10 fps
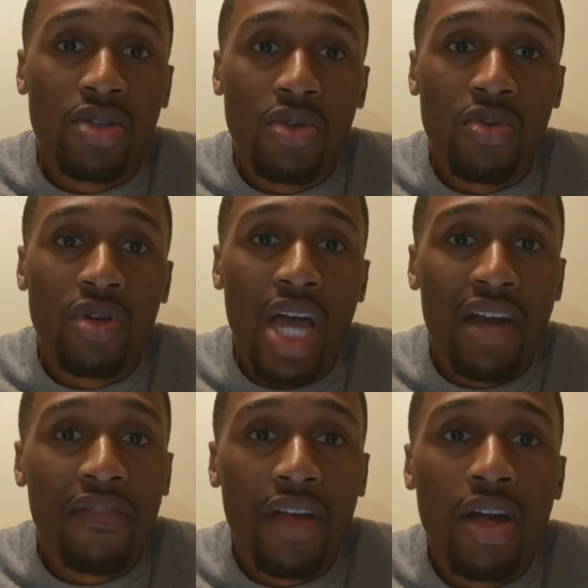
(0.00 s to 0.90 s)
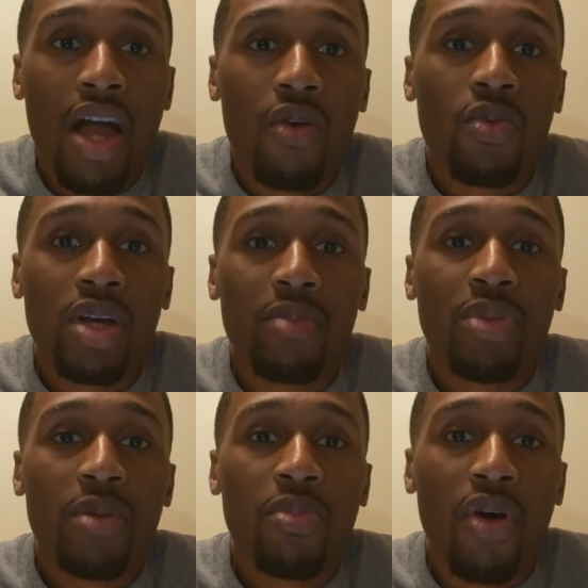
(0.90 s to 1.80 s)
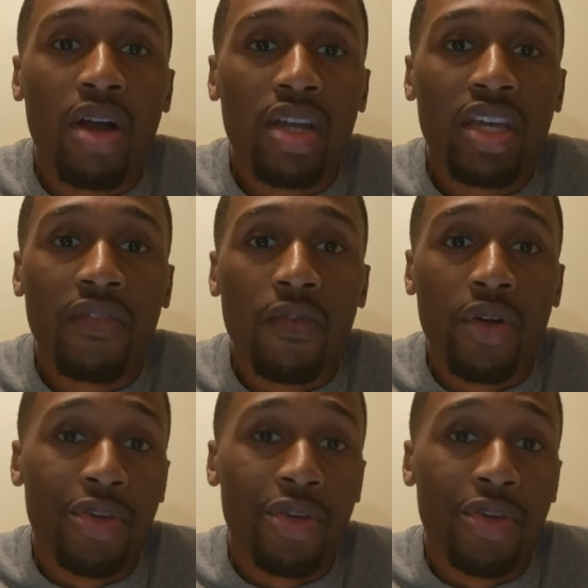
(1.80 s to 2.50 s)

to kind of figure out what people are looking for.